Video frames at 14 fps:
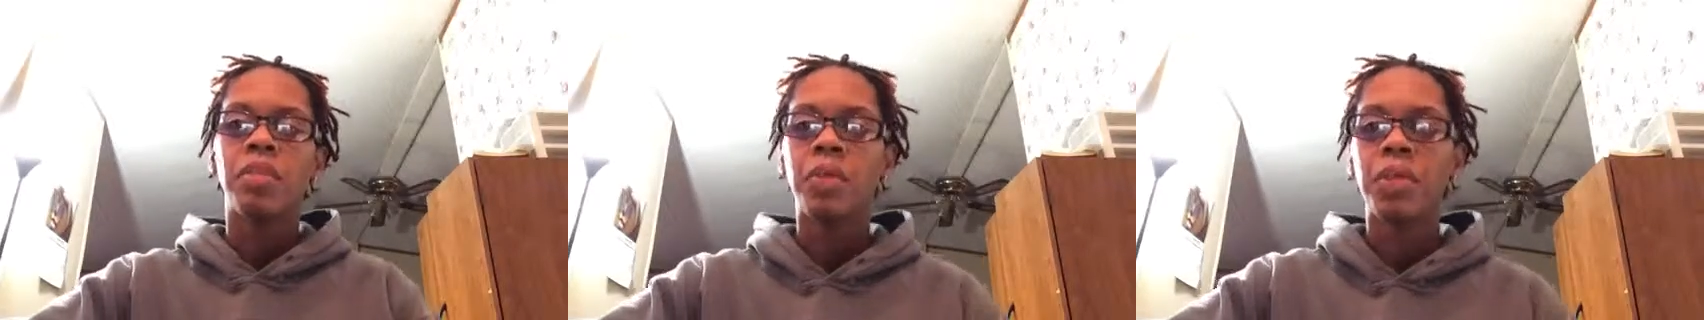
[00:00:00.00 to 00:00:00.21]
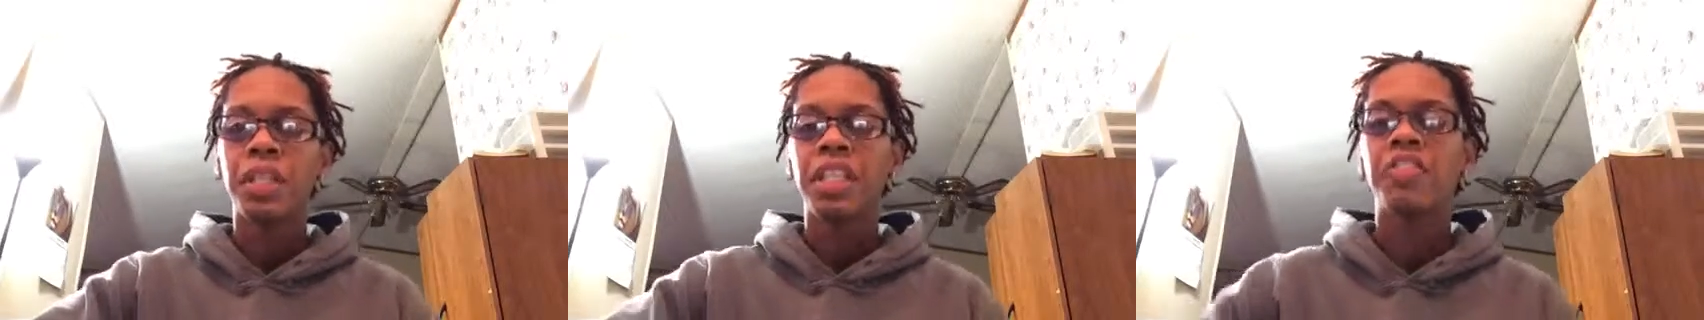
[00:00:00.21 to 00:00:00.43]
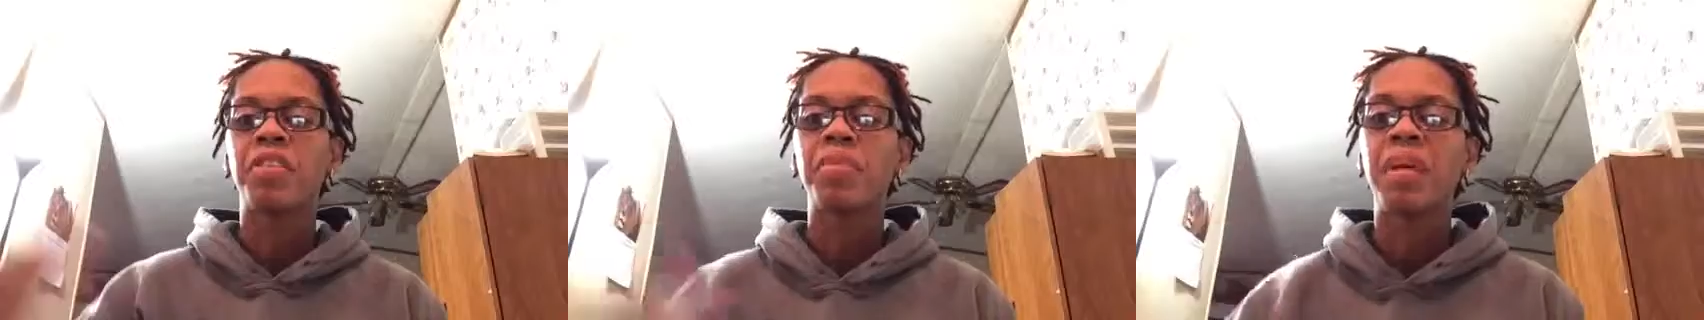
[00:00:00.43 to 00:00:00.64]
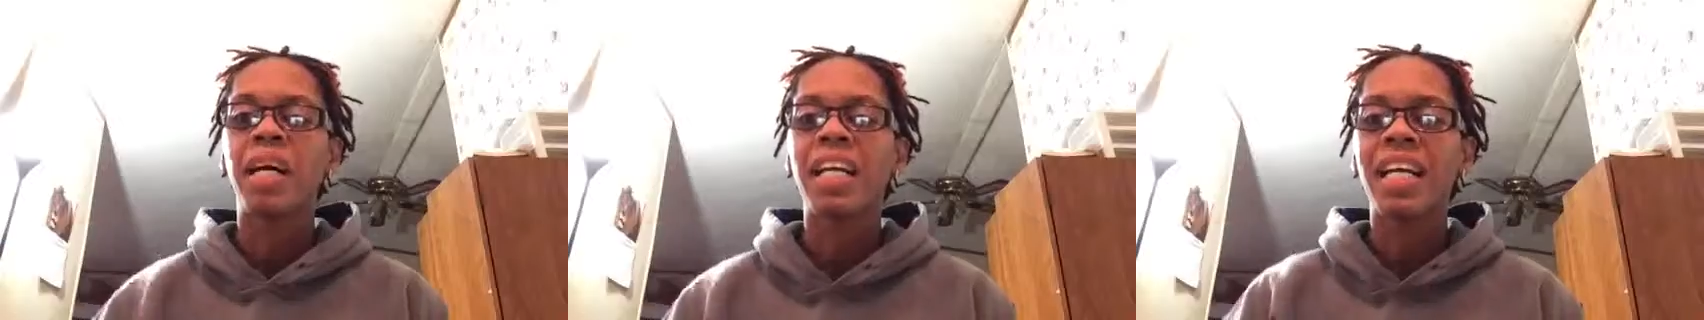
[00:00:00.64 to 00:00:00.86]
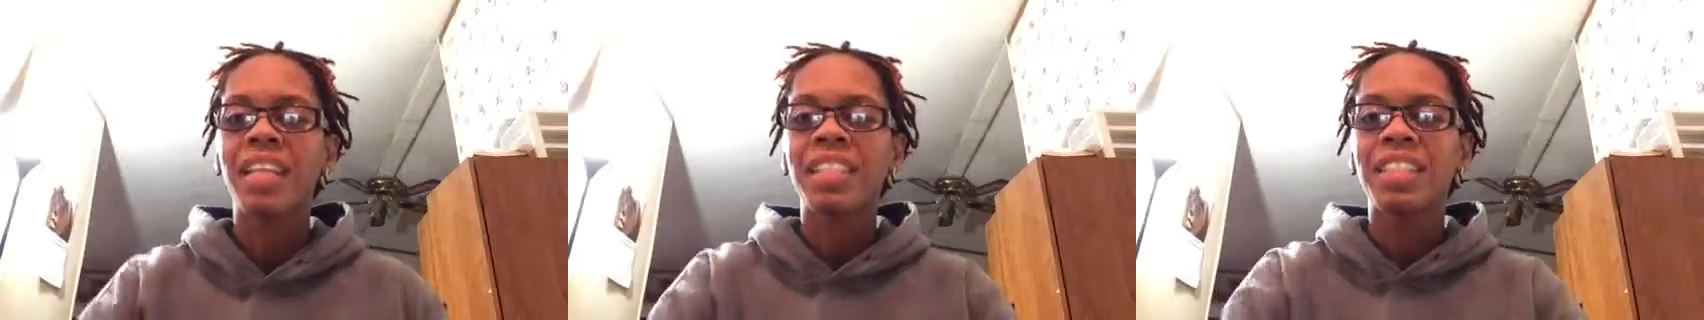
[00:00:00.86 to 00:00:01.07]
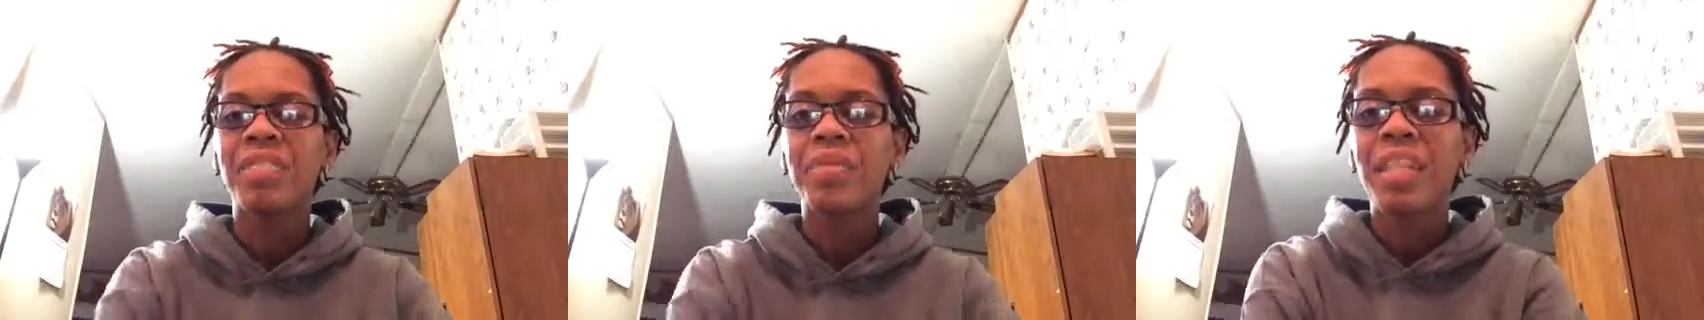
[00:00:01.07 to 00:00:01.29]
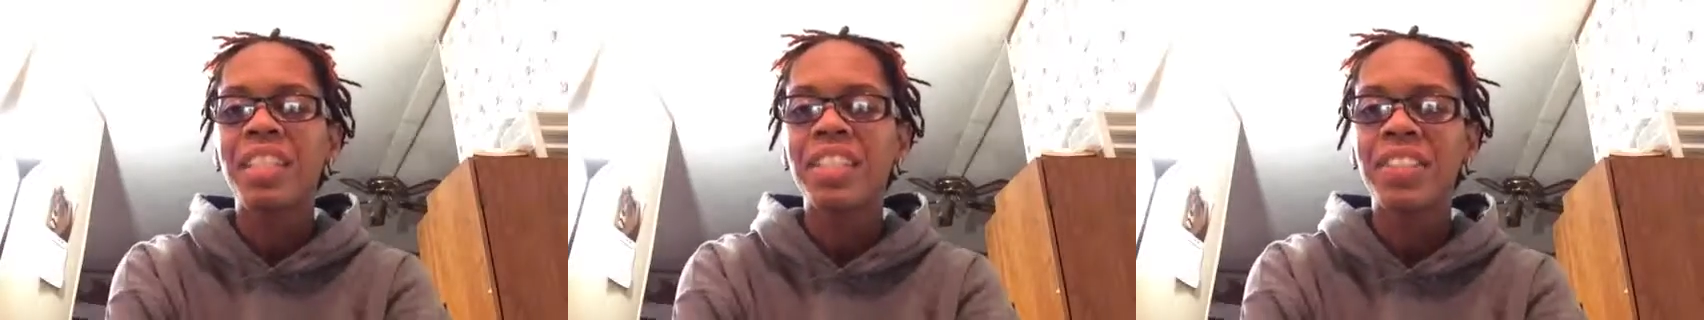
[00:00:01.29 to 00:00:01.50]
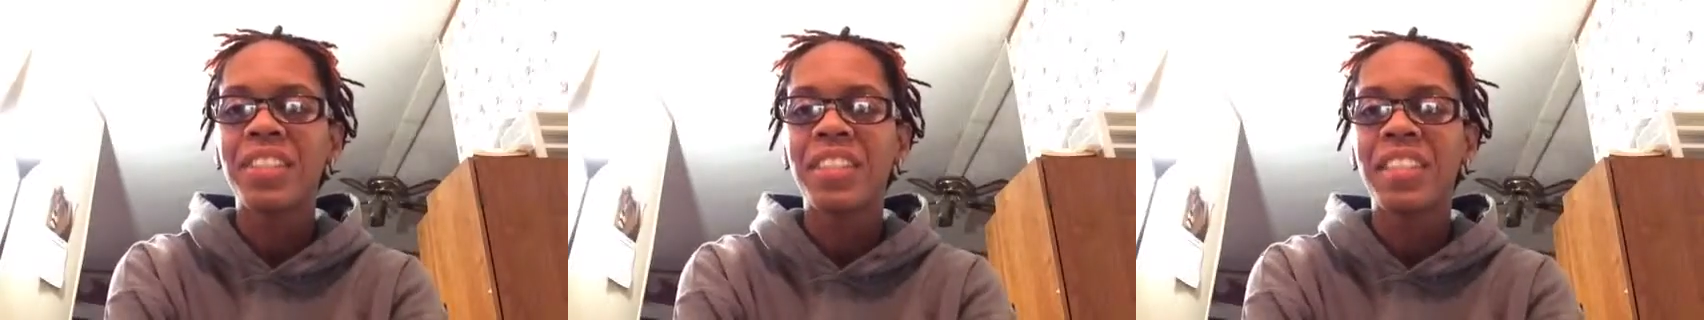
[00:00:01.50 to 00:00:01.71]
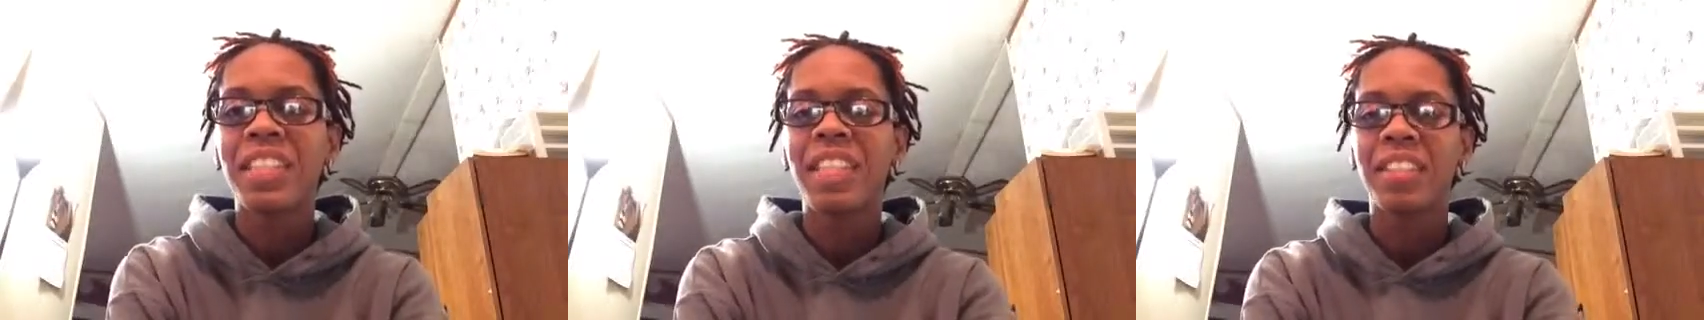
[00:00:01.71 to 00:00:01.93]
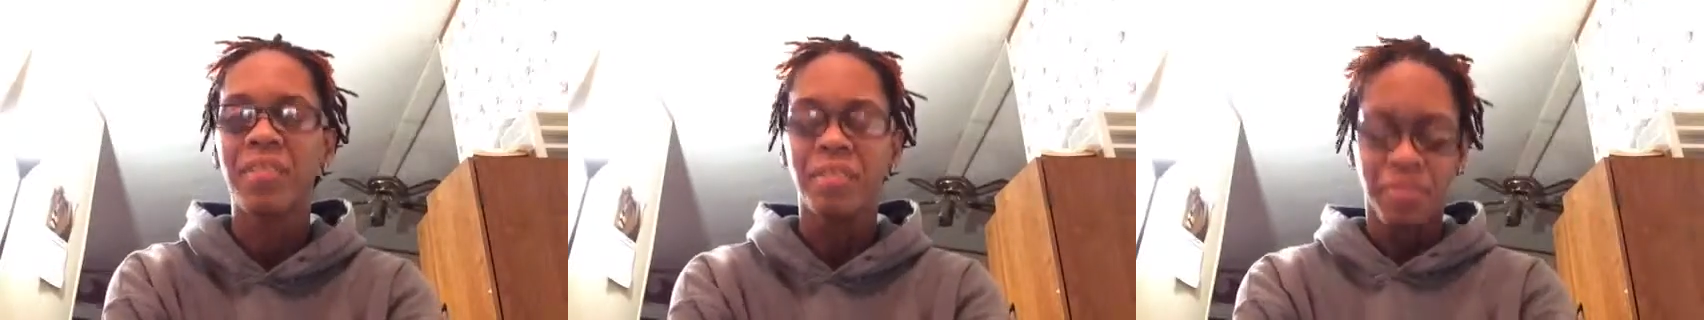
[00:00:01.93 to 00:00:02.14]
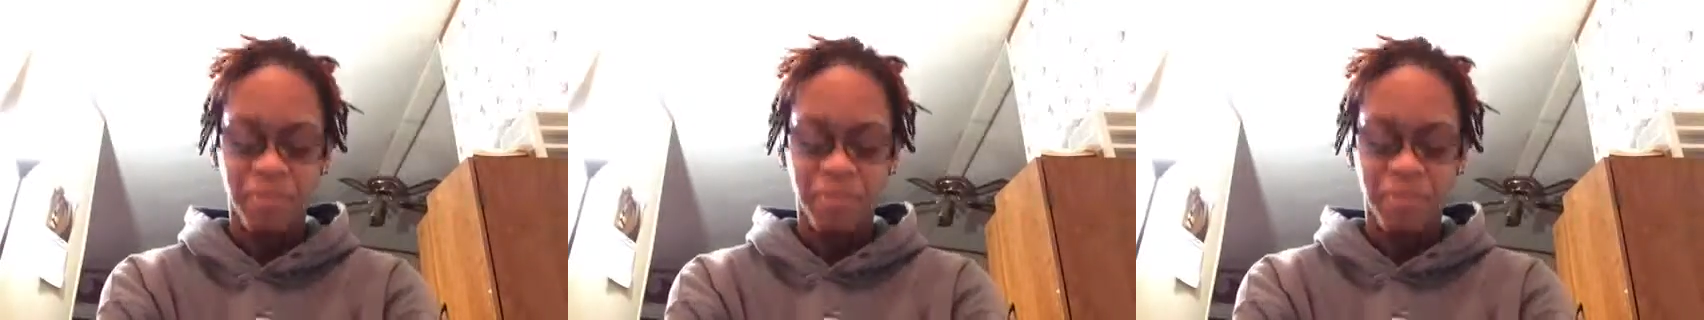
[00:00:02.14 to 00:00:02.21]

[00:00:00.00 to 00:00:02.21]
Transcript: Good morning, everybody. How's everybody doing today?